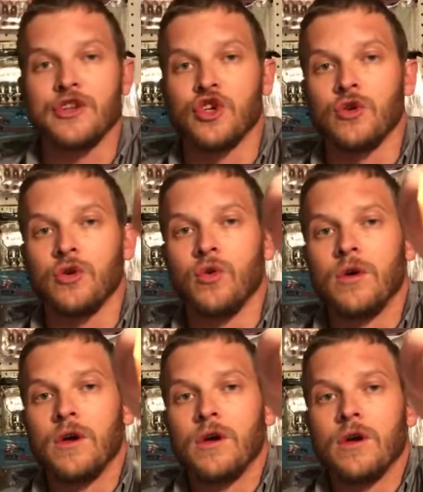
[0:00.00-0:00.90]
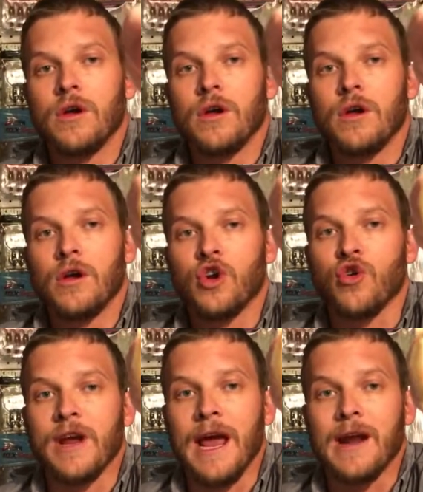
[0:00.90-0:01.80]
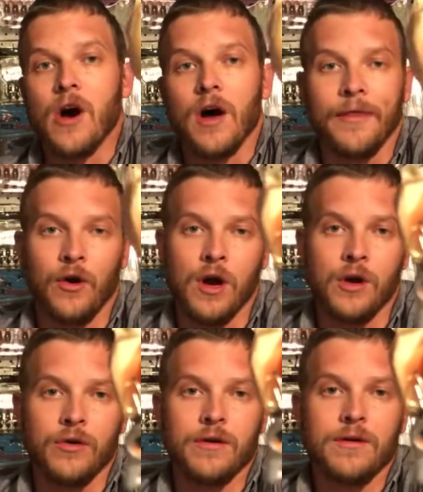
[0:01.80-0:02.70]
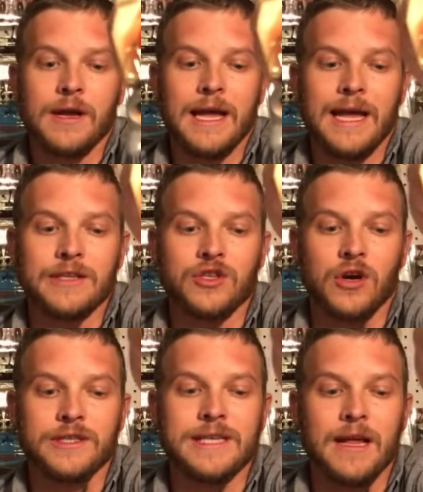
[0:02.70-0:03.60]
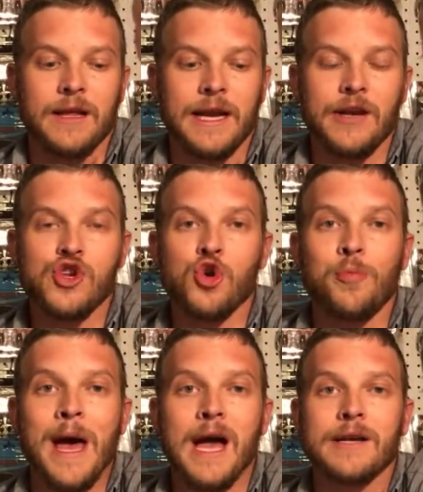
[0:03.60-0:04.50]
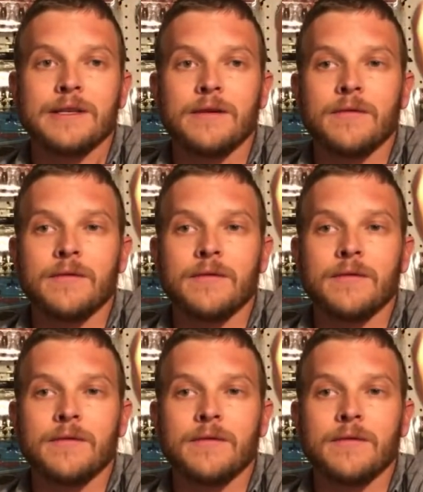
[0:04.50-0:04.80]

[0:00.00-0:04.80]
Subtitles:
to create on their own and start selling in two packs.